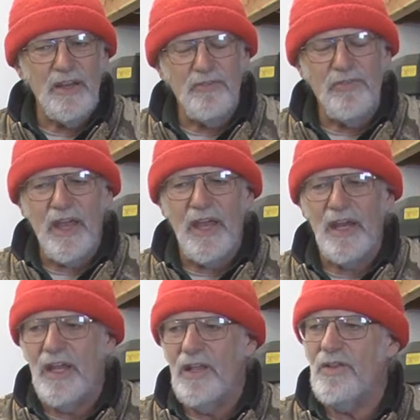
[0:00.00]

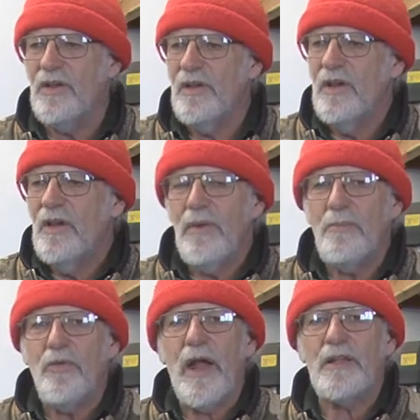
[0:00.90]
advantage
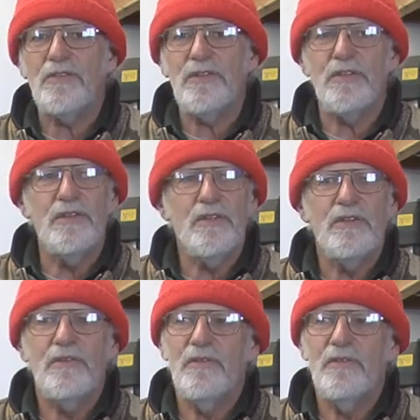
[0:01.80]
by practicing